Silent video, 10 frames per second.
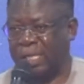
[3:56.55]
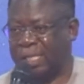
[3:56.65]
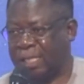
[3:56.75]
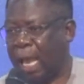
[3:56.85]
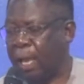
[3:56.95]

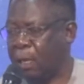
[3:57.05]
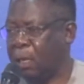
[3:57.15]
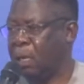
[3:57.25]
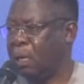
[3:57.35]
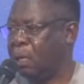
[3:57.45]

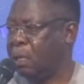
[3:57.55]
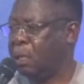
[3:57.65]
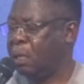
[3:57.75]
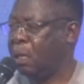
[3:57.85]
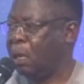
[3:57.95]
son
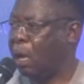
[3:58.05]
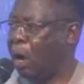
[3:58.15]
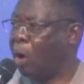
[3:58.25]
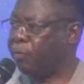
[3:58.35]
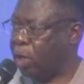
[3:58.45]

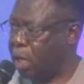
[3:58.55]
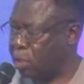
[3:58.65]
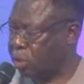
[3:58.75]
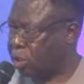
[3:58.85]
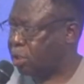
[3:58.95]
of
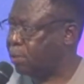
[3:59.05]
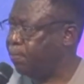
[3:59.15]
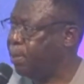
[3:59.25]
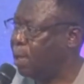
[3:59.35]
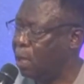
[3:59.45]
Kish,